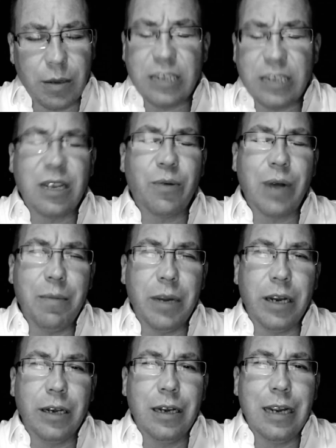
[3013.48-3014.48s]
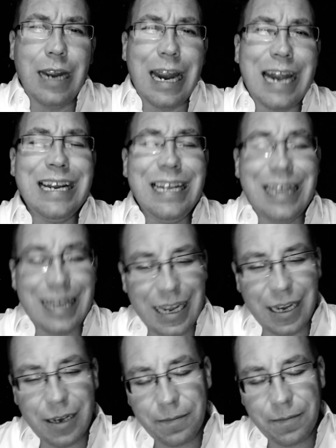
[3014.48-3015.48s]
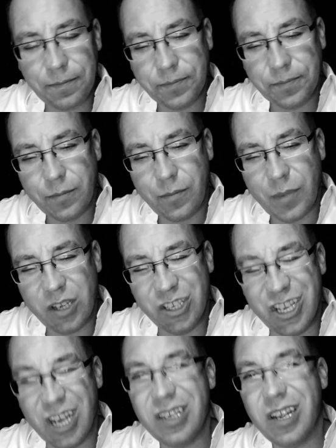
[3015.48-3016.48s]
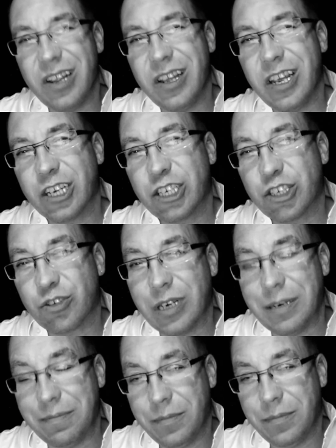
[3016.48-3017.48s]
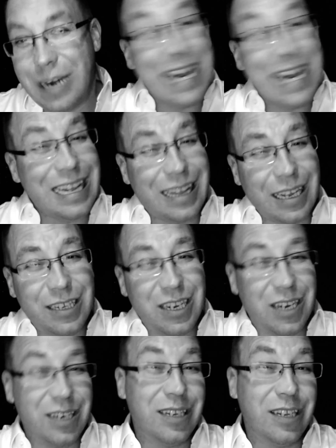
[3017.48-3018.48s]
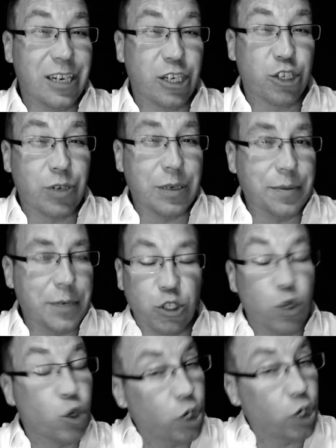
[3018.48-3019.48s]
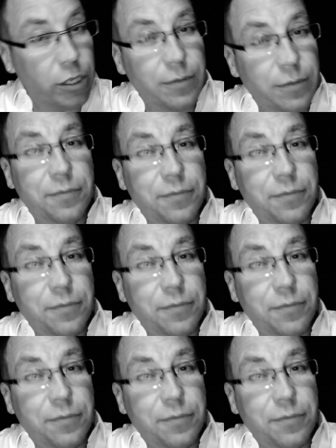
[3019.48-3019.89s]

that's not what I mean. Anything done to the extreme, anything done to the extreme is no good.